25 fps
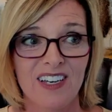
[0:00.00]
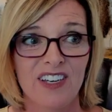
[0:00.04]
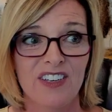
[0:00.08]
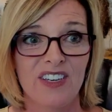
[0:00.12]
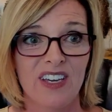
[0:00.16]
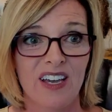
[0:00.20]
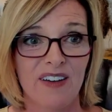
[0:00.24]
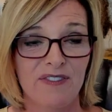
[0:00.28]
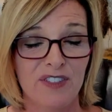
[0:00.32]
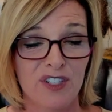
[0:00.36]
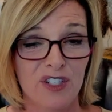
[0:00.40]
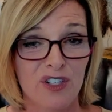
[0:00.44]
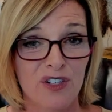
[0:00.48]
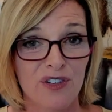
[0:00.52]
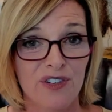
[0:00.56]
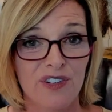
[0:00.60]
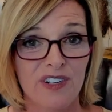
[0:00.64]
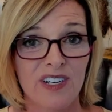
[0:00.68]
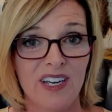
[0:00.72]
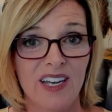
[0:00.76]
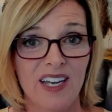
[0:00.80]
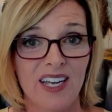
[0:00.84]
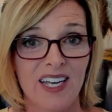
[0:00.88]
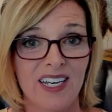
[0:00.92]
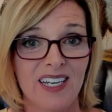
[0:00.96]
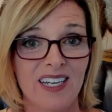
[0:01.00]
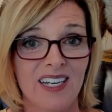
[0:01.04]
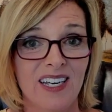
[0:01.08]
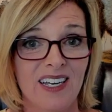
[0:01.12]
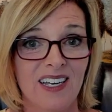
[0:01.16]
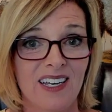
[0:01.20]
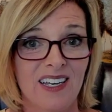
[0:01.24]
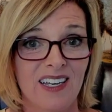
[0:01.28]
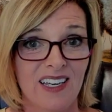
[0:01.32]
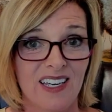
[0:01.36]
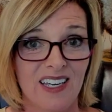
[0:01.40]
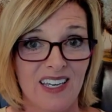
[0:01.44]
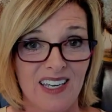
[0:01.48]
You have to create
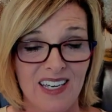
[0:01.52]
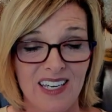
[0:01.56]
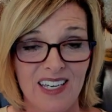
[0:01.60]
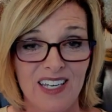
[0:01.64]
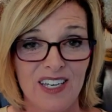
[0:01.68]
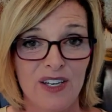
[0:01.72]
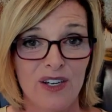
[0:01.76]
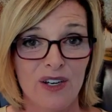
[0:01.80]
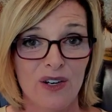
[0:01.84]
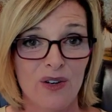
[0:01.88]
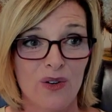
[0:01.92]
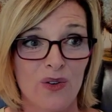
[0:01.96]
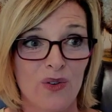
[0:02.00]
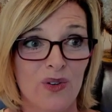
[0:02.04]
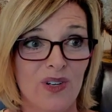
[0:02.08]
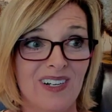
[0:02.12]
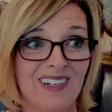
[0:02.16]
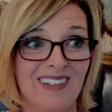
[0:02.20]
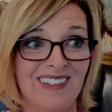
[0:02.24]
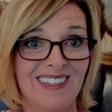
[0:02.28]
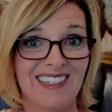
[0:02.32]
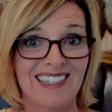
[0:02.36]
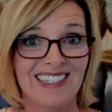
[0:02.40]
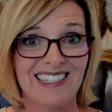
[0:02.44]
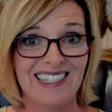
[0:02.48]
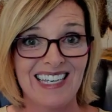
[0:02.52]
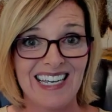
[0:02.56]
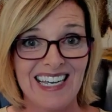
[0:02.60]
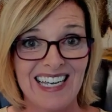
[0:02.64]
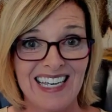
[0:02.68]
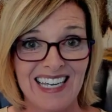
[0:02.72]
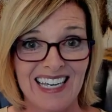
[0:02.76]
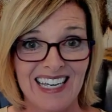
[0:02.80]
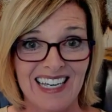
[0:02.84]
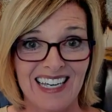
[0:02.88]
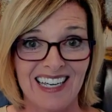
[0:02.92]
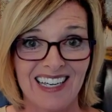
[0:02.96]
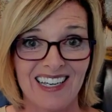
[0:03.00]
ego
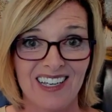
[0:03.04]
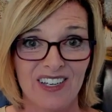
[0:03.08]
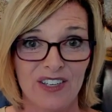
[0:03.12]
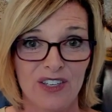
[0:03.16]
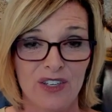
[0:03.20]
sinking.